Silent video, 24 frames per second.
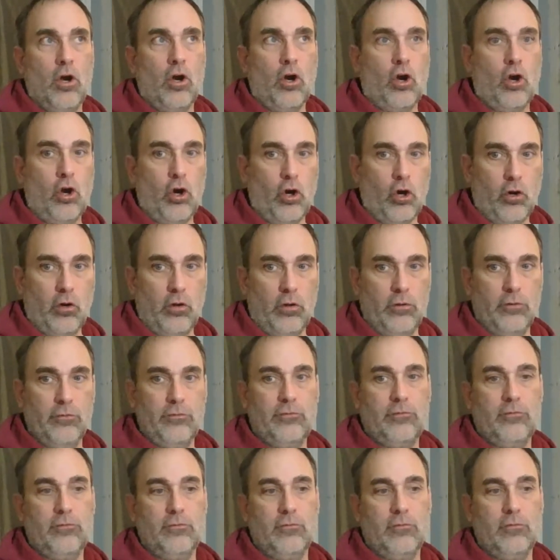
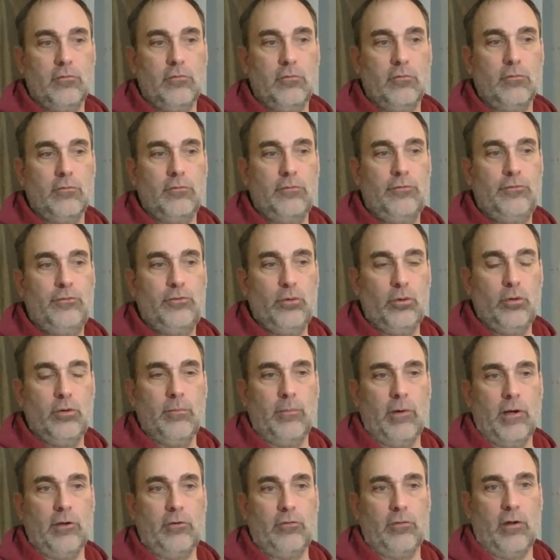hurdles due to
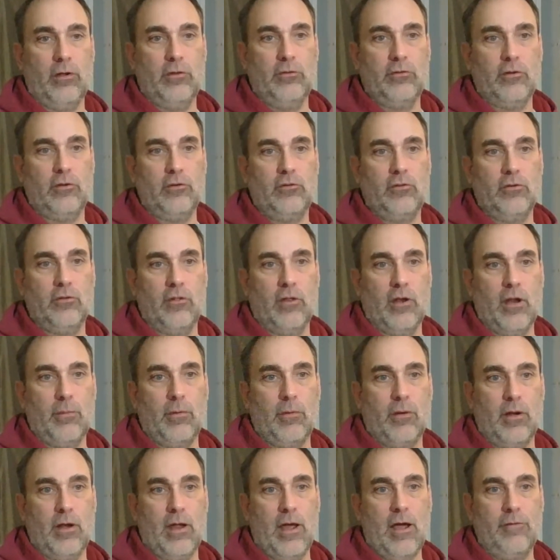my transition that I'm
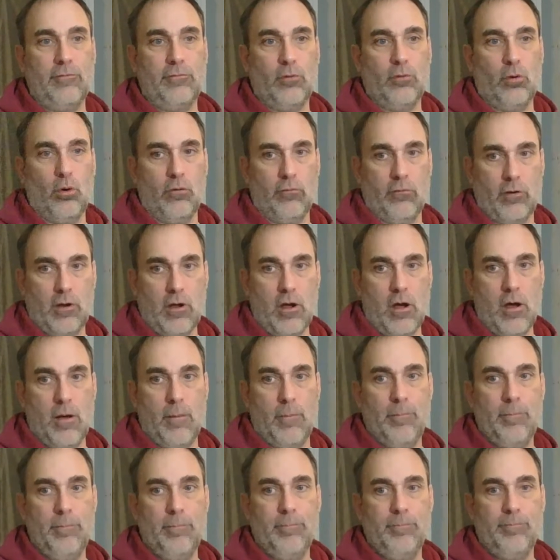going to have to
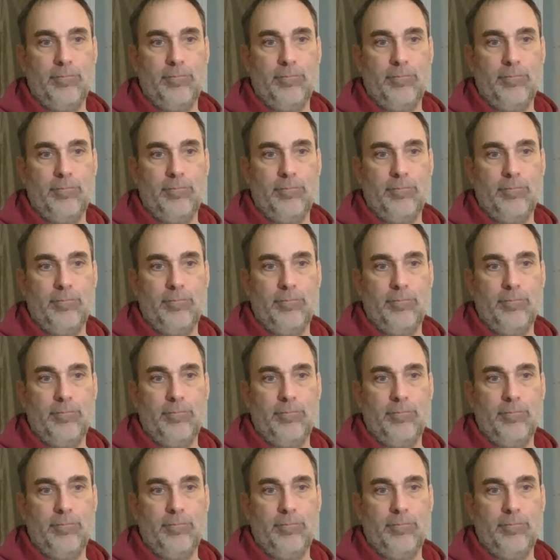overcome